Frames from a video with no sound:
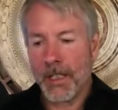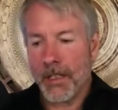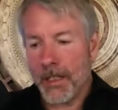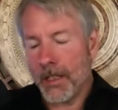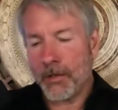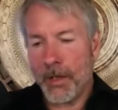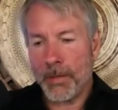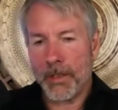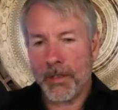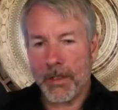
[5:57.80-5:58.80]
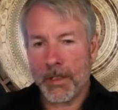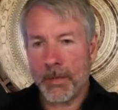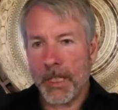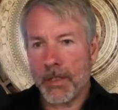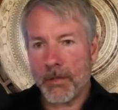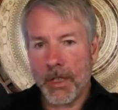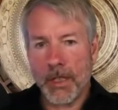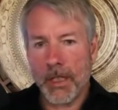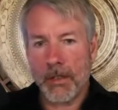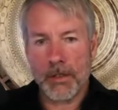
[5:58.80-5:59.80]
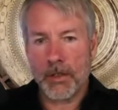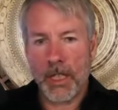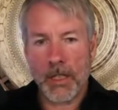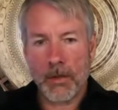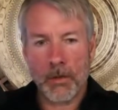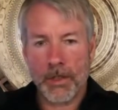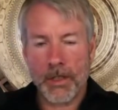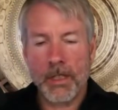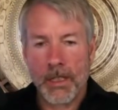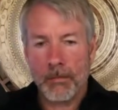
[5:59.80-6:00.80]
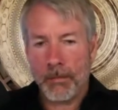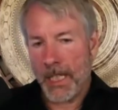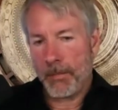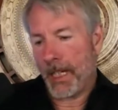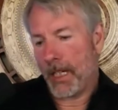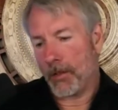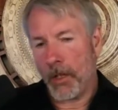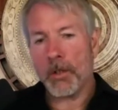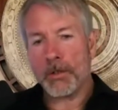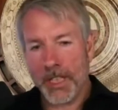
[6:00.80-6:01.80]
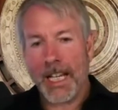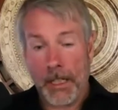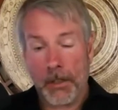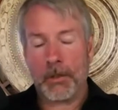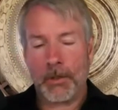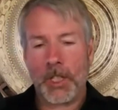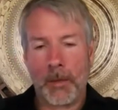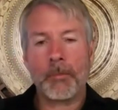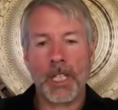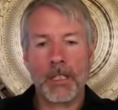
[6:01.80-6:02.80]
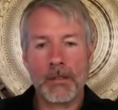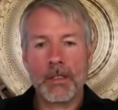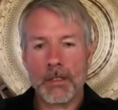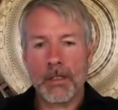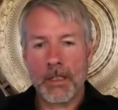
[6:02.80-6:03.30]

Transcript: entrepreneur in the space right now is Jack Dorsey. PayPal knows they got to do something. They